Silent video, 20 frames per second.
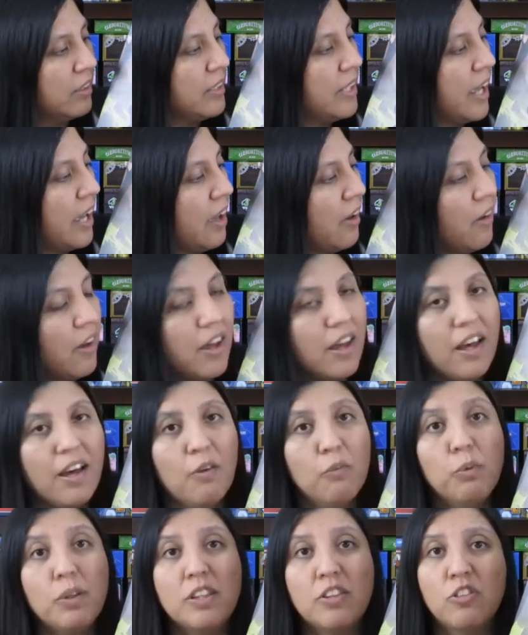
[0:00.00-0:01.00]

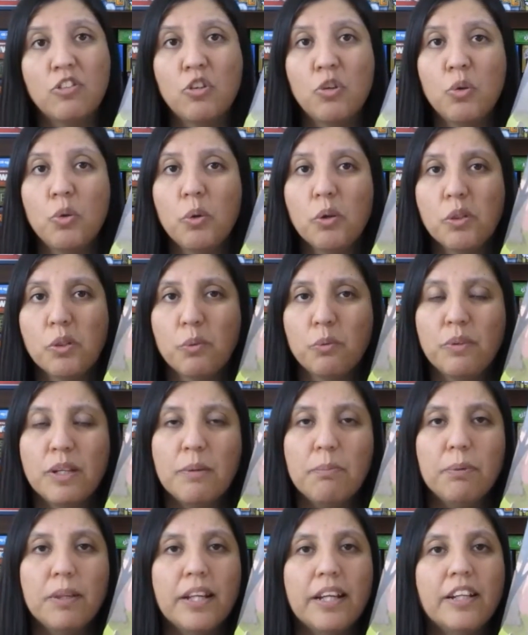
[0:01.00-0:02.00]
Now, with 2 or
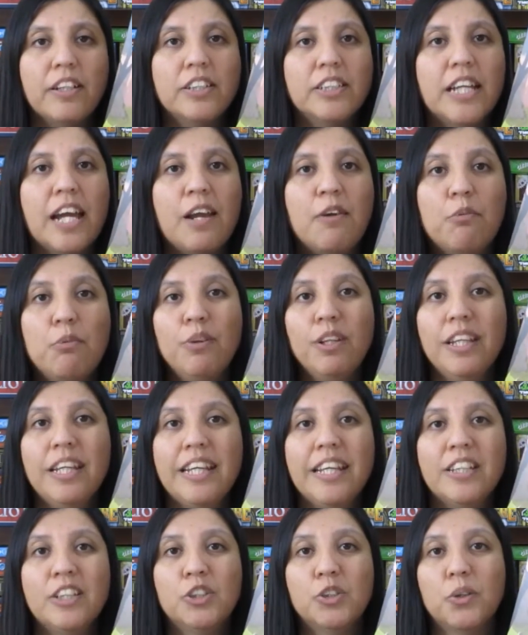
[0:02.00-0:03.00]
3 players, I
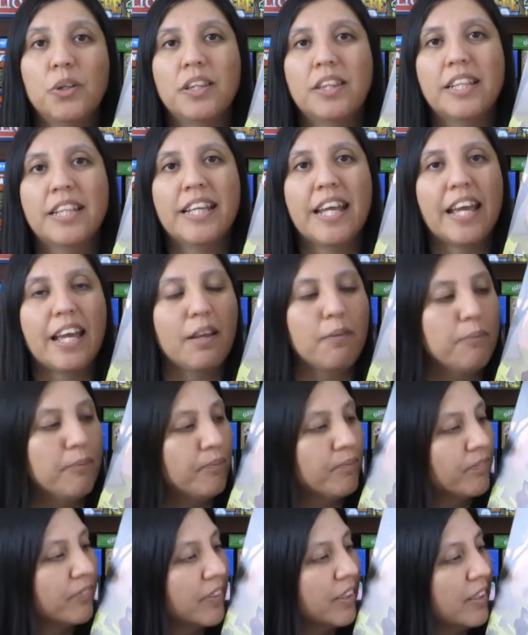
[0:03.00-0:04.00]
really enjoyed the game.
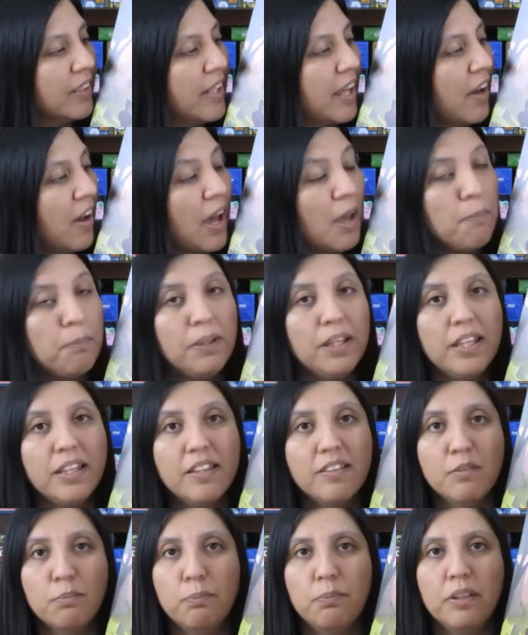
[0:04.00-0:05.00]
Now, I play
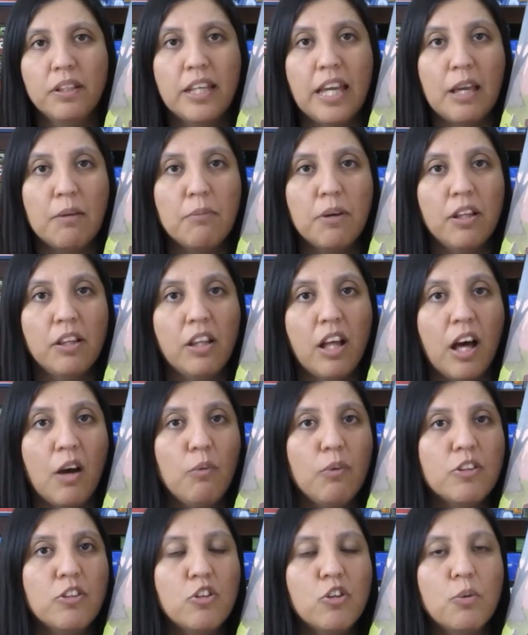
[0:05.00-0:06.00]
this game a
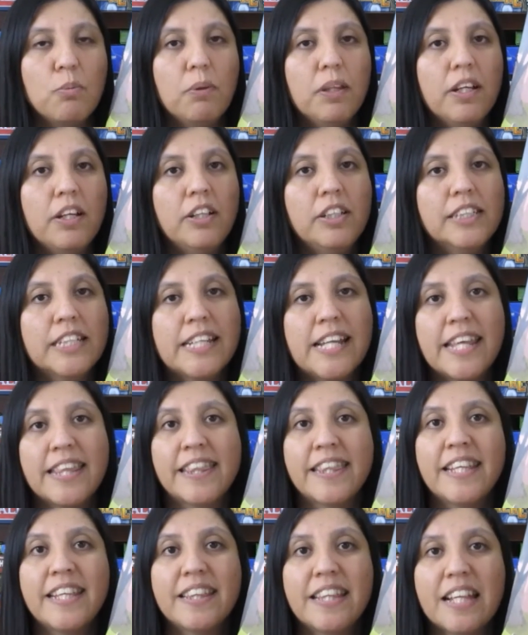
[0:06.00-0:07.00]
lot with 2 players, and I
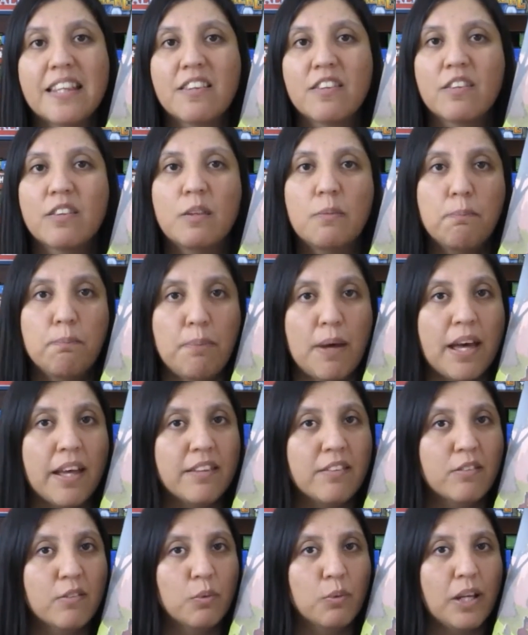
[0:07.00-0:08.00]
think that's the
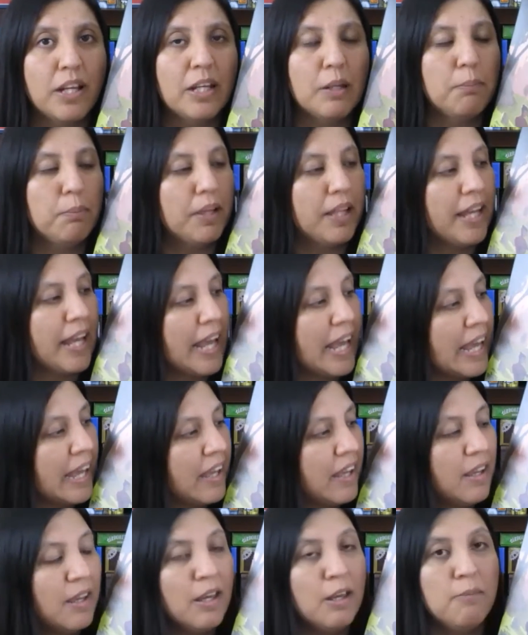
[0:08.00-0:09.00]
best way to play
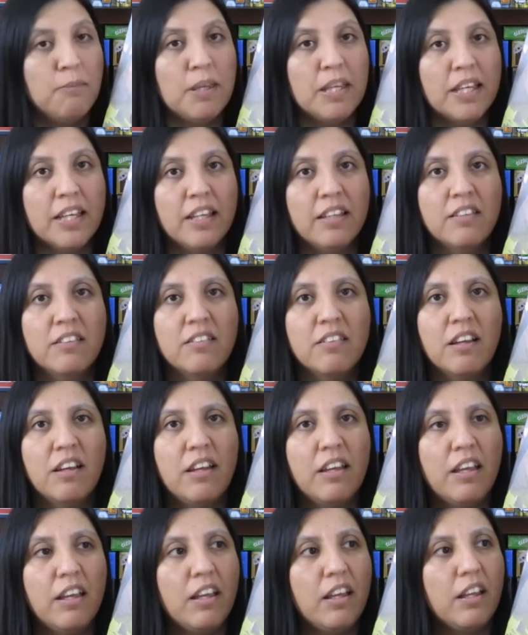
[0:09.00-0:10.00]
it, because
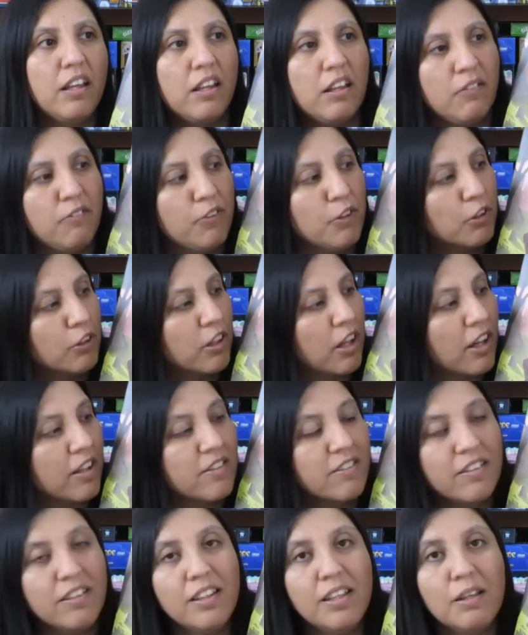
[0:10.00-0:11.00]
if you're
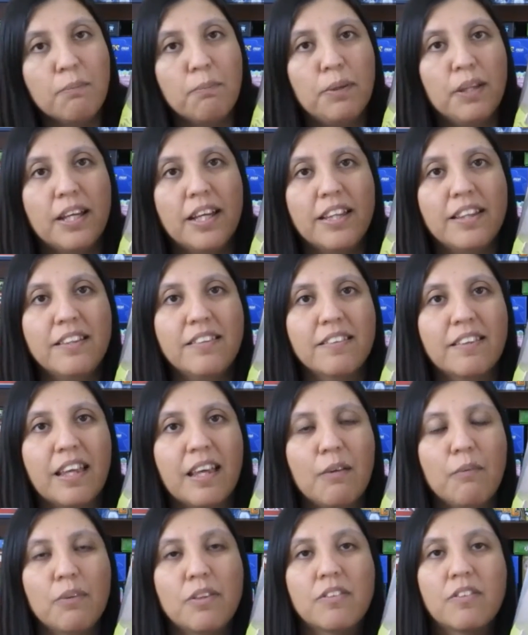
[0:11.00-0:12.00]
constantly playing this
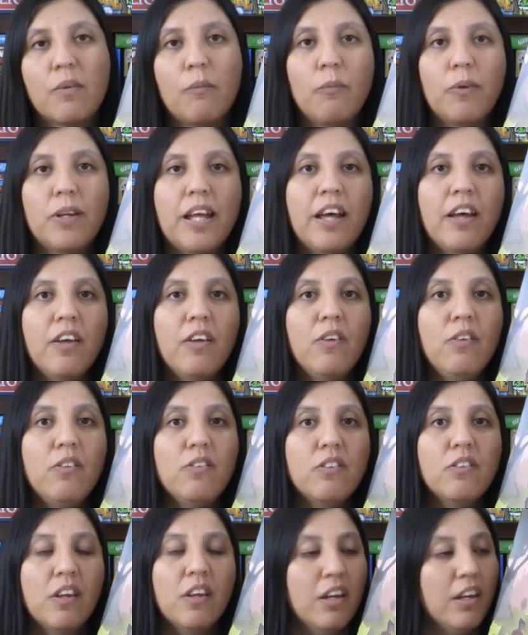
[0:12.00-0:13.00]
game with someone
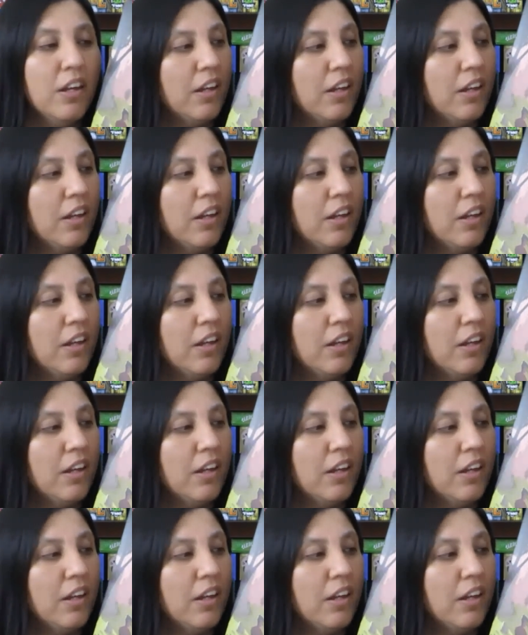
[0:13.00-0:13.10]
else,